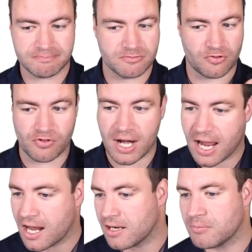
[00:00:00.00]

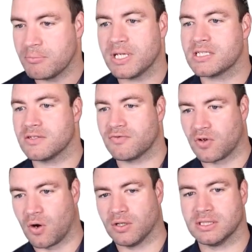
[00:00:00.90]
random bits of
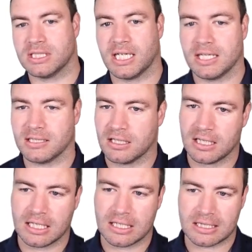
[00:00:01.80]
content,
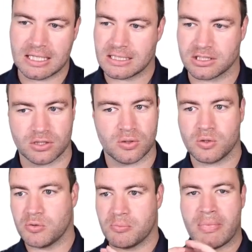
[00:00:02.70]
things that are
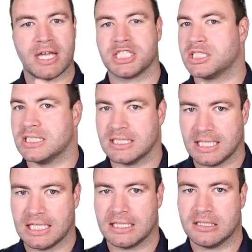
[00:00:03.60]
all meshed in
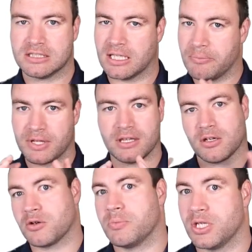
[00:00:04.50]
there. Something that
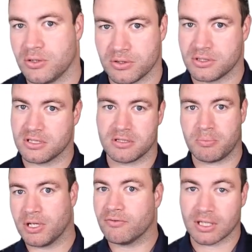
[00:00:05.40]
could be used as a
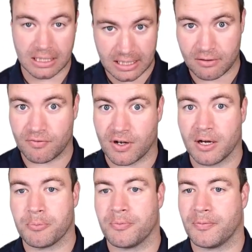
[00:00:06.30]
bit of a link
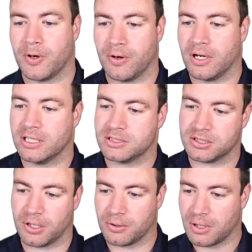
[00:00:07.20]
farm, all right?
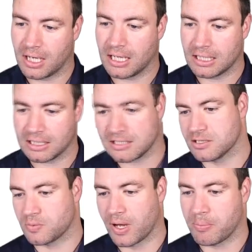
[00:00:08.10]
So this
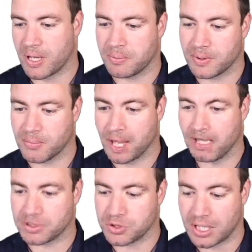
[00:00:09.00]
is where people are
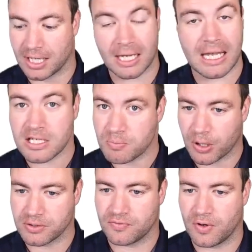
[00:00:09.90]
paying to get a guest
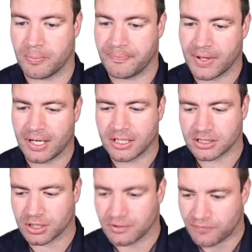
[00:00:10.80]
post from.
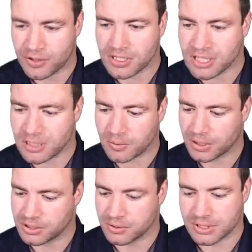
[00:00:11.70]
So the first thing you want to
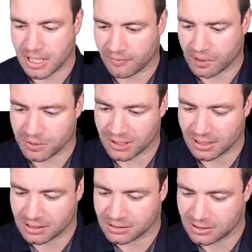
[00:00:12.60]
do is have a look at
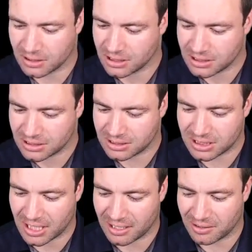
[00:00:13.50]
it. So let's just
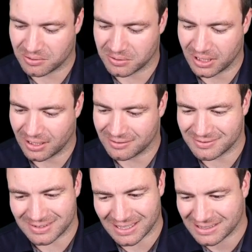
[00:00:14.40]
check it all out.
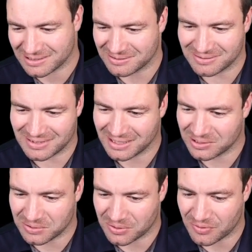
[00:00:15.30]
Doesn't
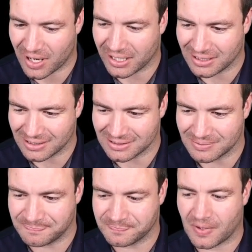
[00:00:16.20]
look great, does it?
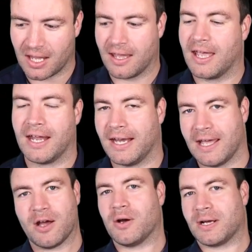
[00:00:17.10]

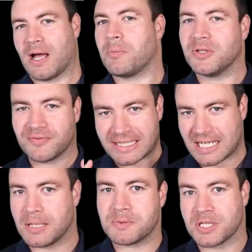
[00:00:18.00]
Now, a couple of
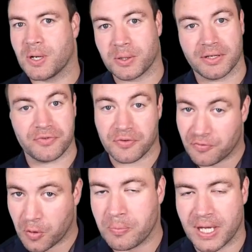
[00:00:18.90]
tips that I'll give you
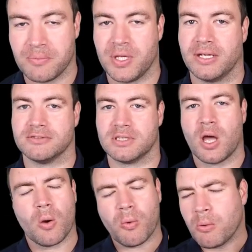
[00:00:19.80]
for PBNs.
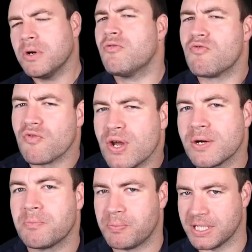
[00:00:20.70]
What would a real
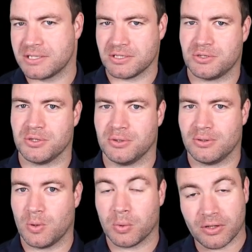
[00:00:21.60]
business do?
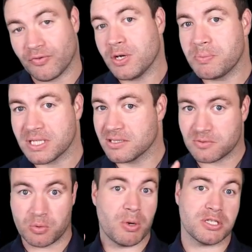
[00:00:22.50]
Well, a real business
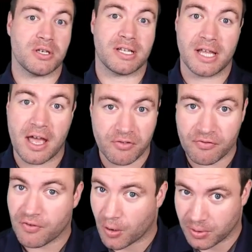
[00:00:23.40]
will most likely have a
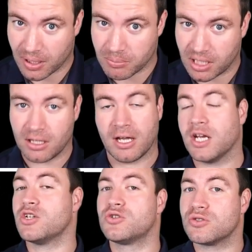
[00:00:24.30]
phone number, an
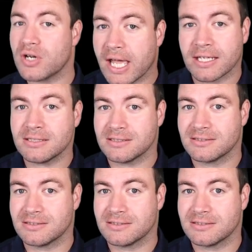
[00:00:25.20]
address,